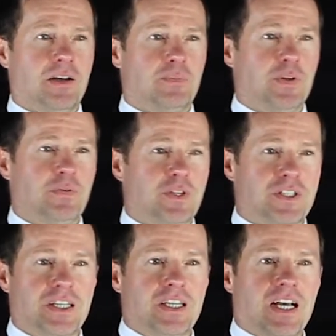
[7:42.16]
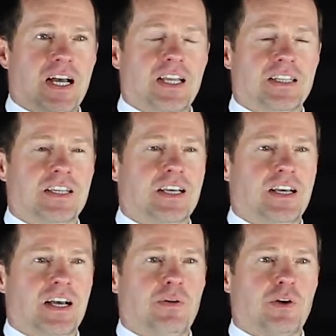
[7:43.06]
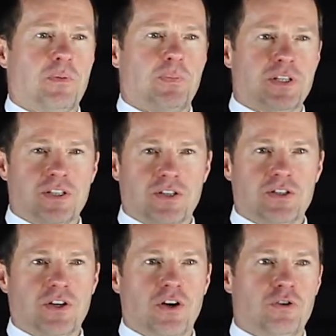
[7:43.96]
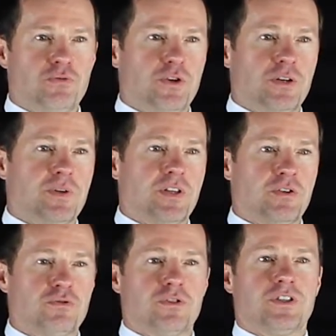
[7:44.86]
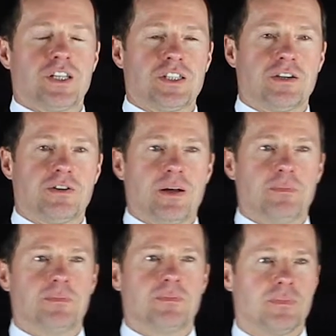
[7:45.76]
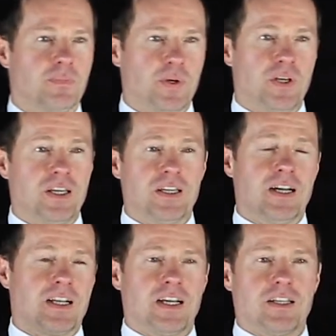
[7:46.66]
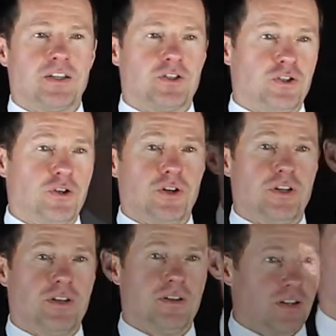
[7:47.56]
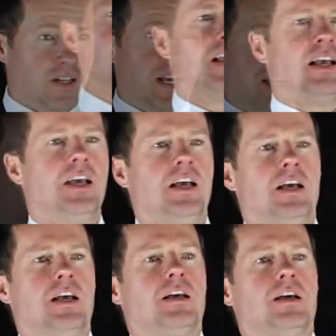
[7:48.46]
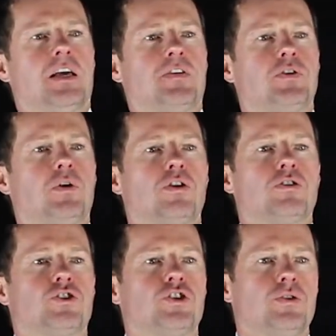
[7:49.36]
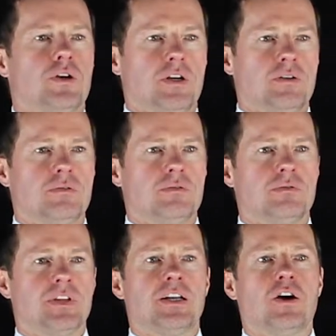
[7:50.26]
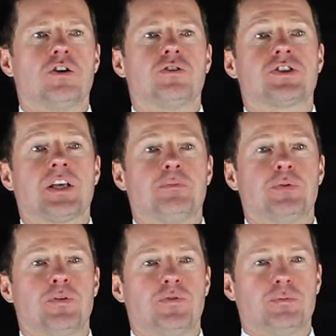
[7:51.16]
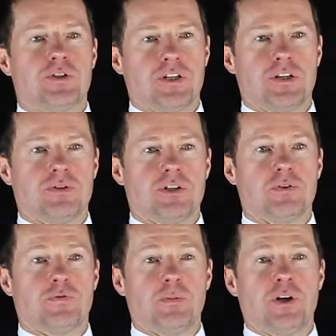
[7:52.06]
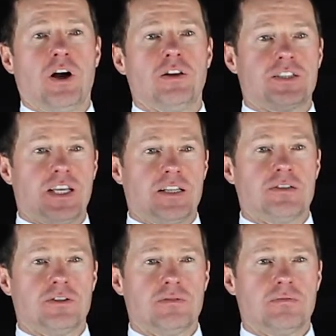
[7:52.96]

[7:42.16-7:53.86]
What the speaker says: PVC, and our competitors are running with an 160 gram PE, I can assure you. If you are unsure, then order a sample of the material from Gala Tent